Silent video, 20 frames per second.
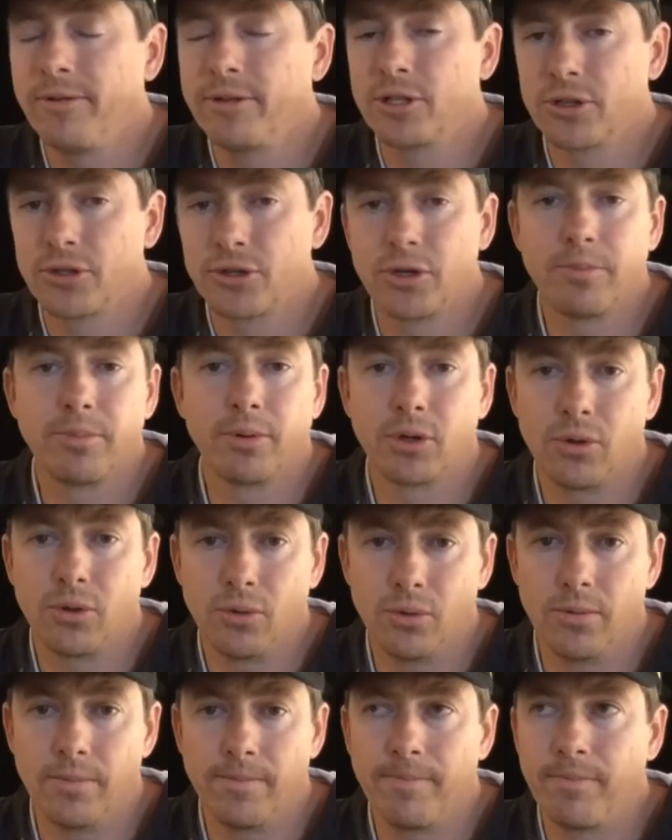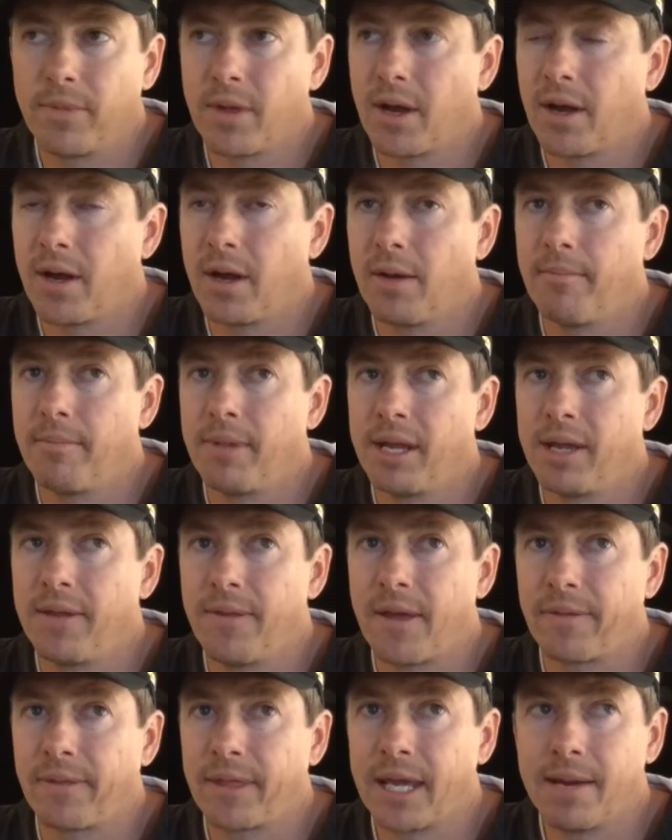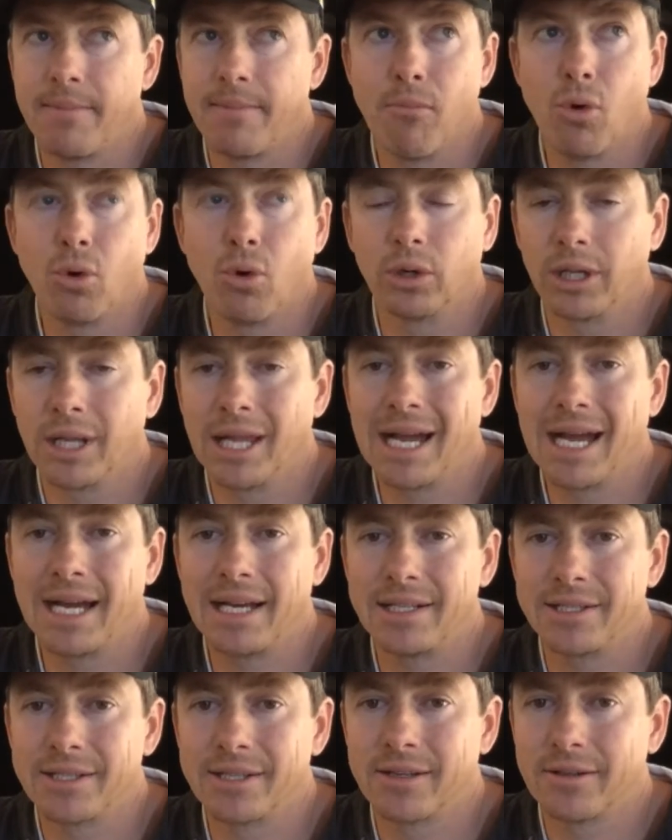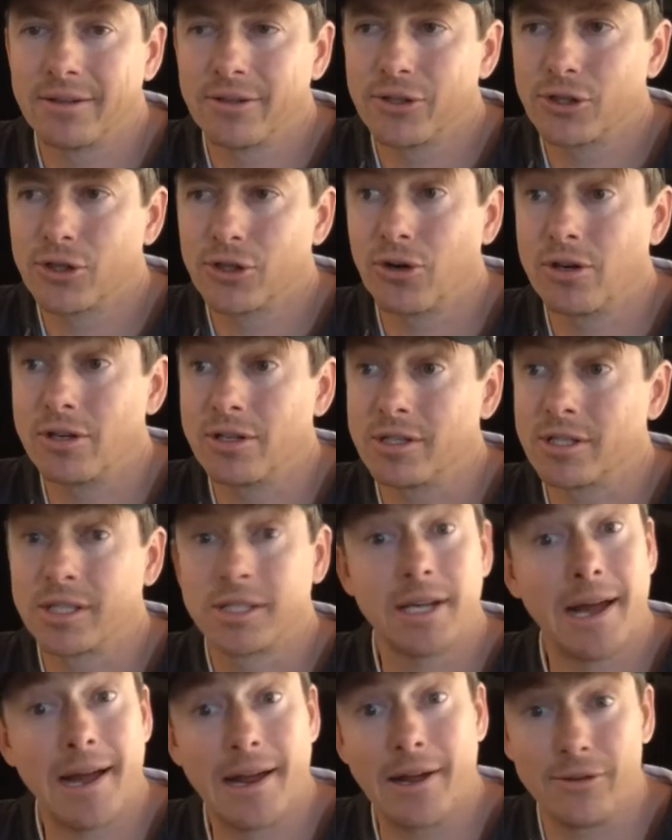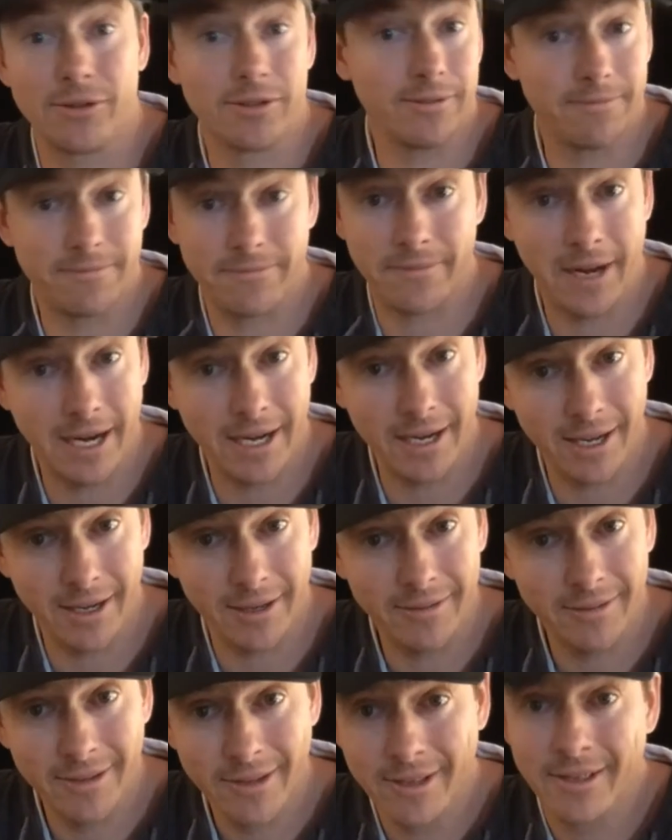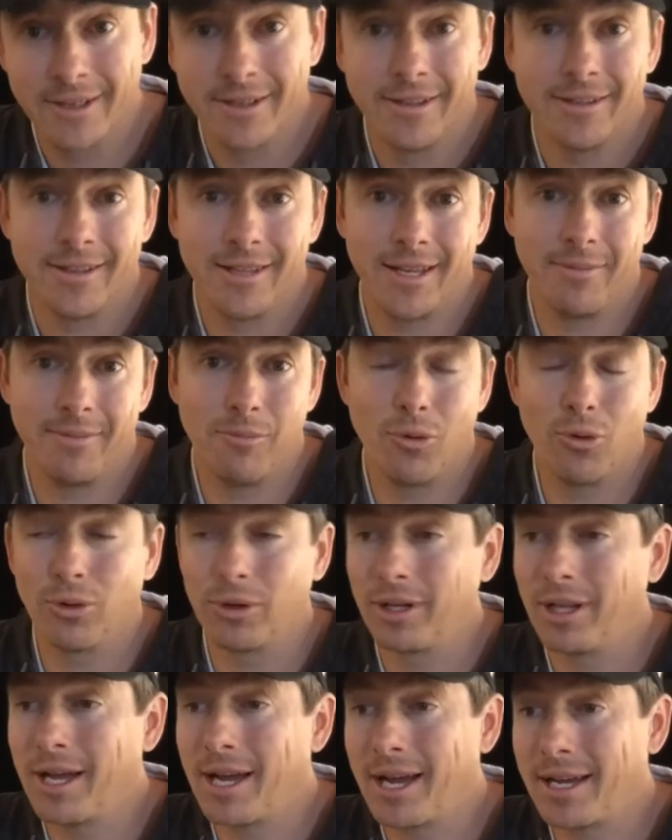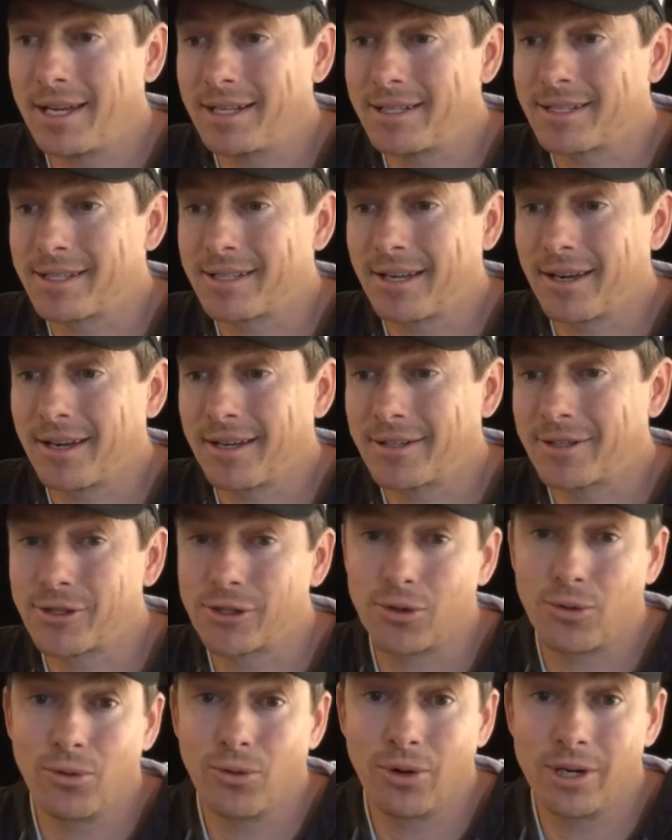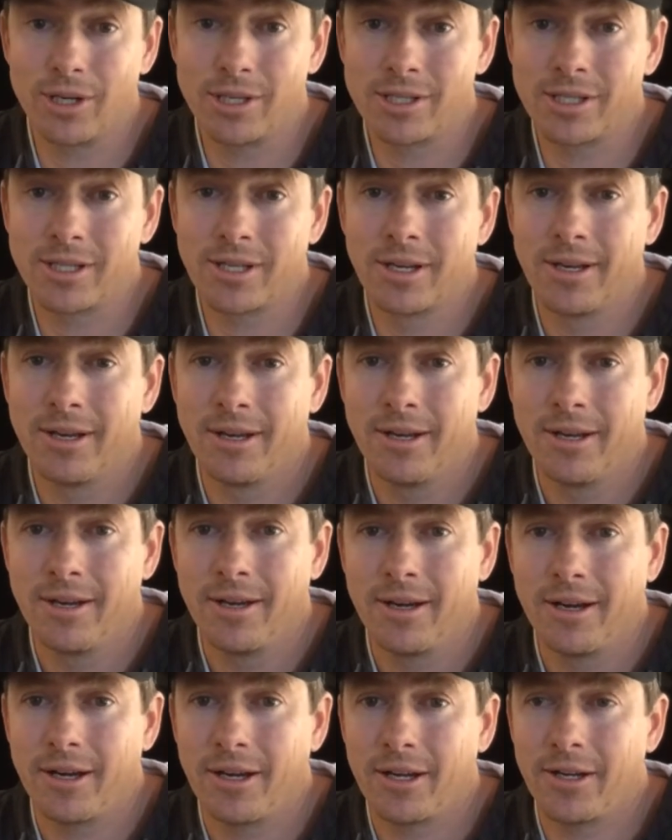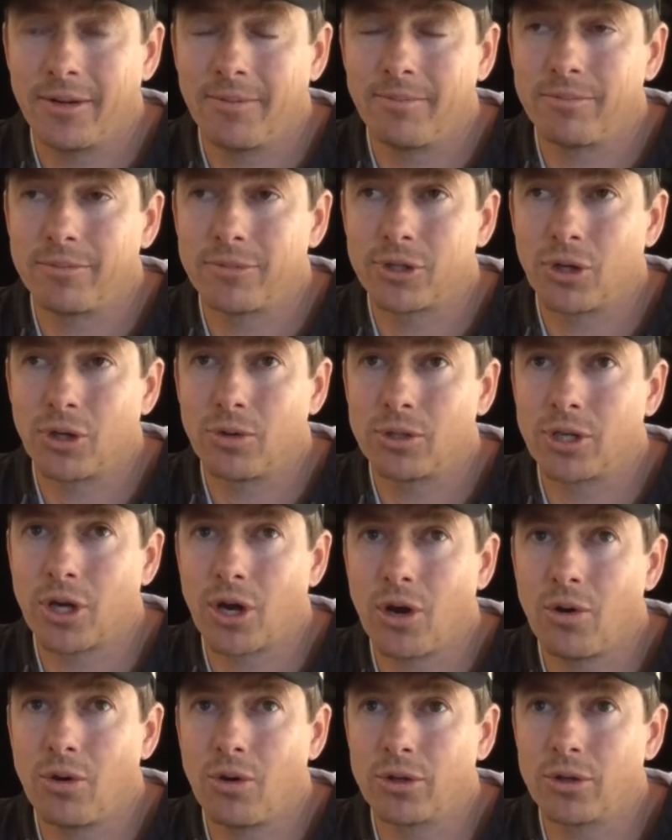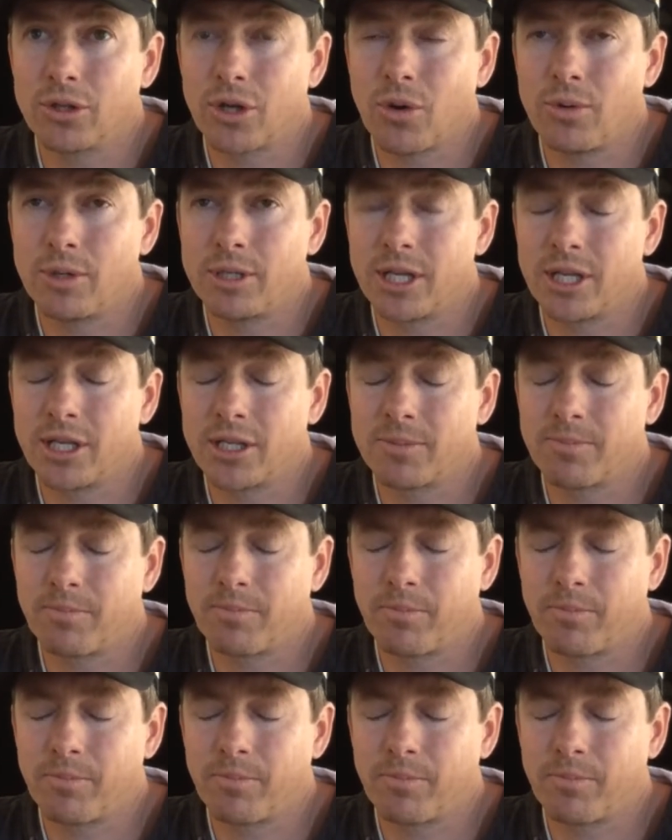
are super cool in that they immortalize certain styles of fighting. They immortalize stories. So there's always this